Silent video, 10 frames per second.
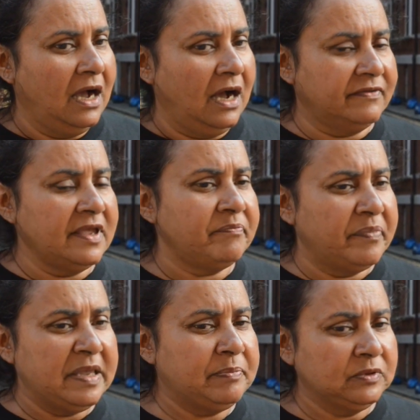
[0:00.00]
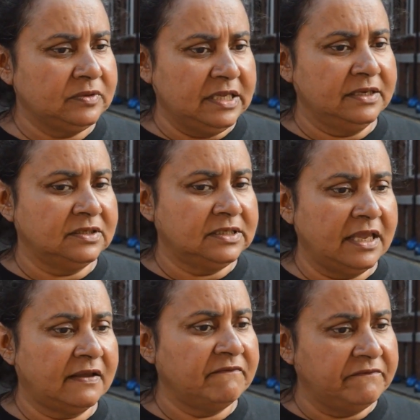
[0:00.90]
I think people need to
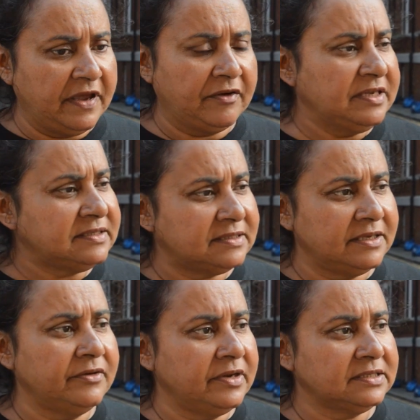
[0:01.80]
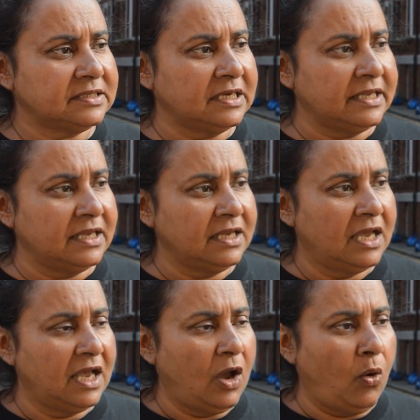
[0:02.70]
take very seriously
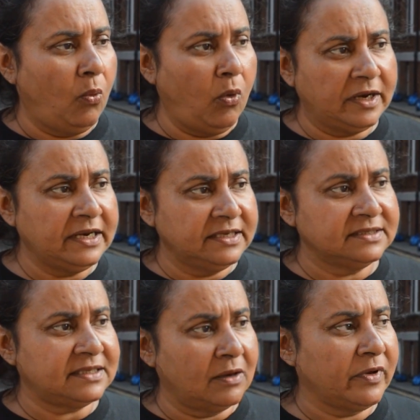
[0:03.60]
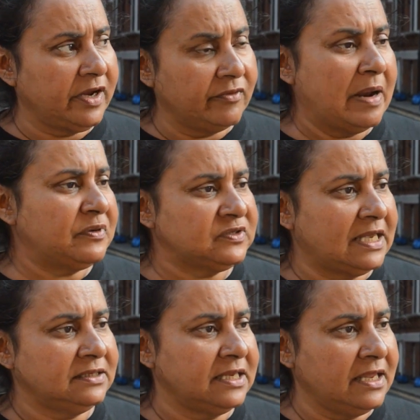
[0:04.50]
what it is that we are
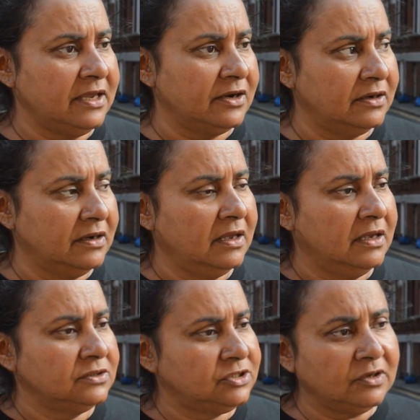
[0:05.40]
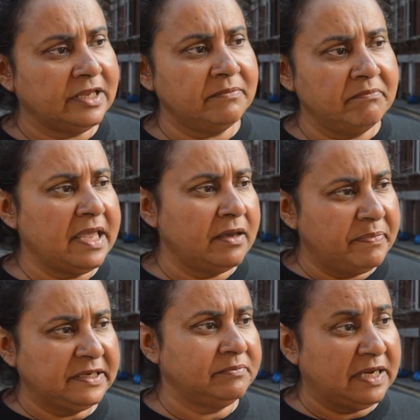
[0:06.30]
representing here. Julian may
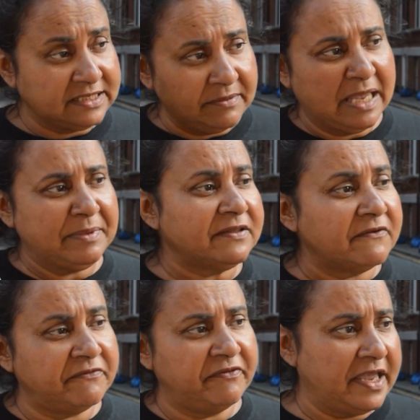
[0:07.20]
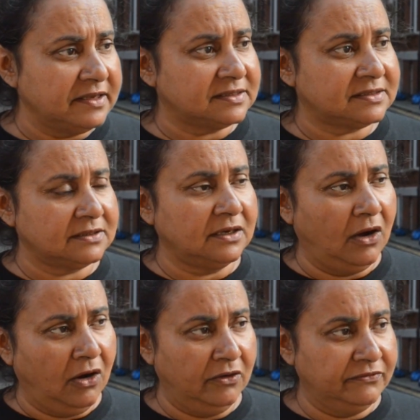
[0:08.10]
epitomize, he may be the face
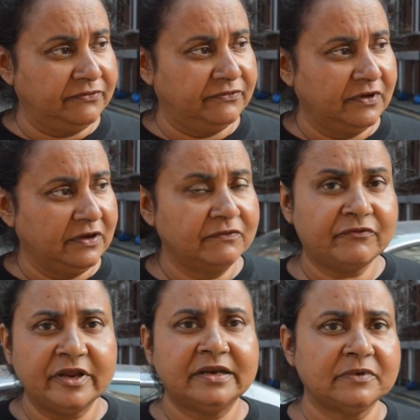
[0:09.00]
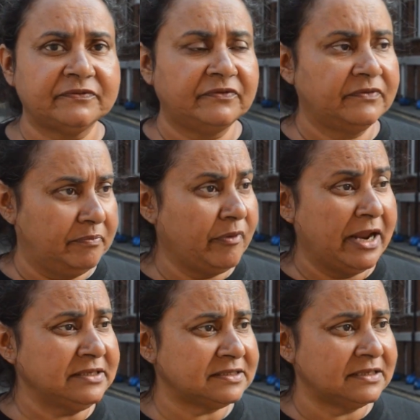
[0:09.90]
of freedom of
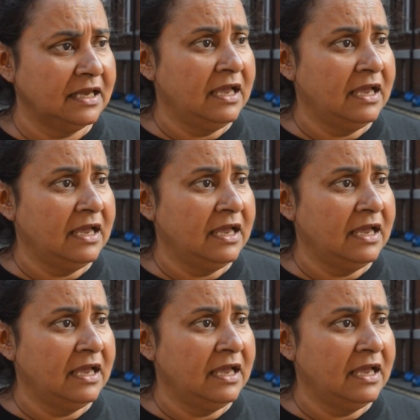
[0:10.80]
press,